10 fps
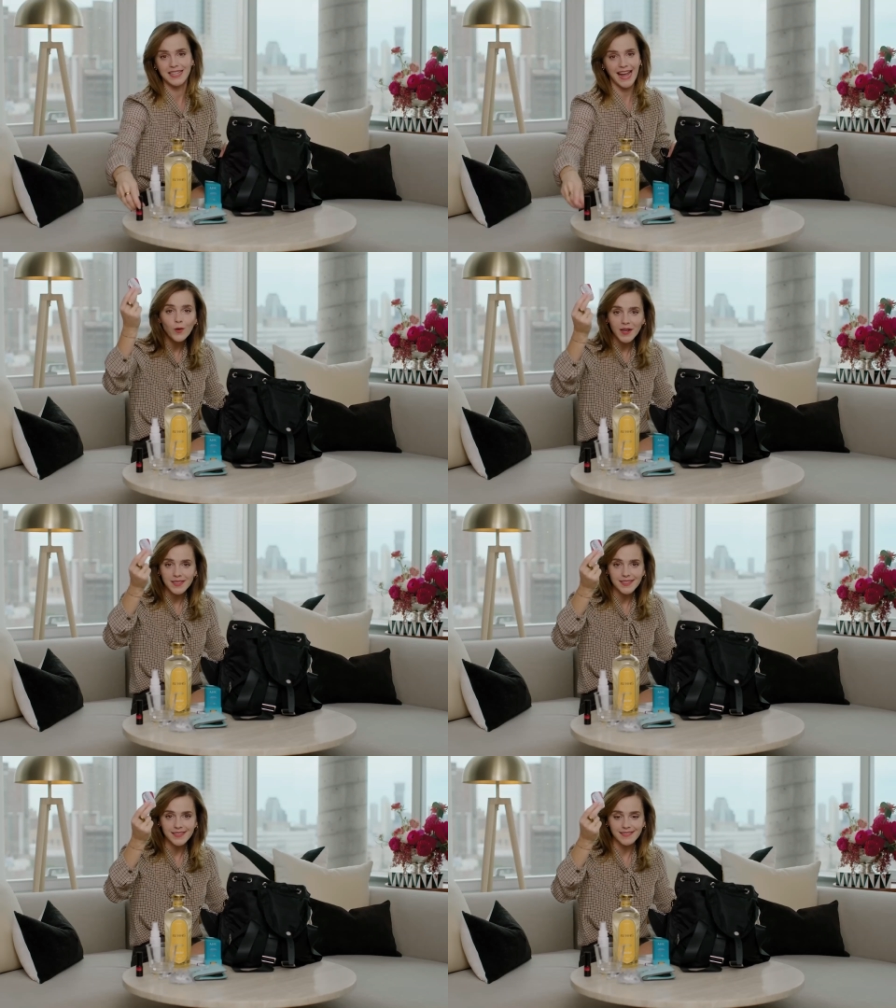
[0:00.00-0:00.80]
of
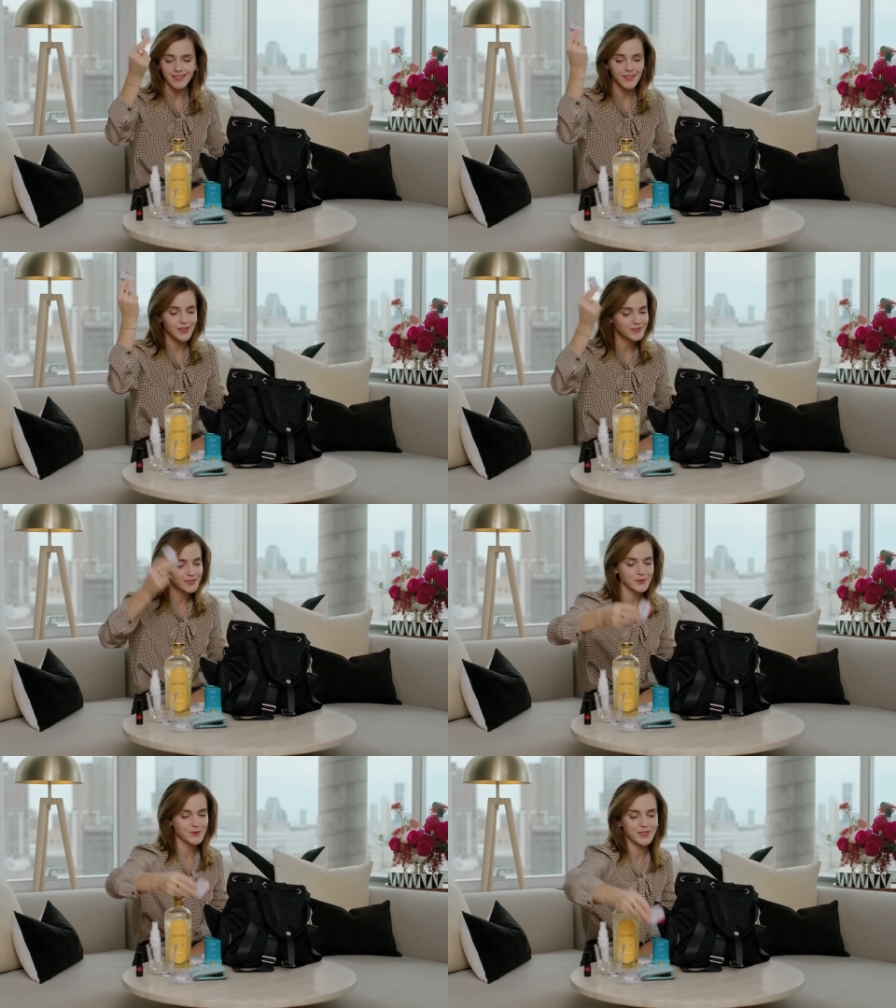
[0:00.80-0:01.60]
beauty both
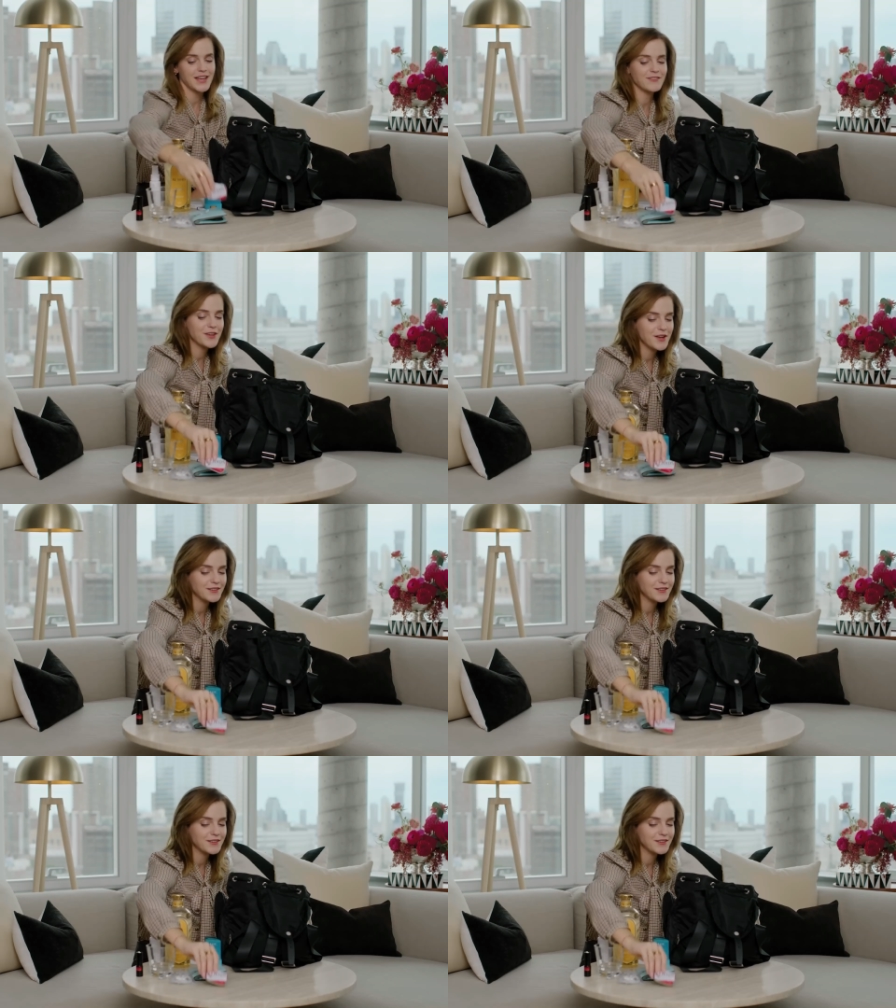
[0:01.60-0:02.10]
inside and out.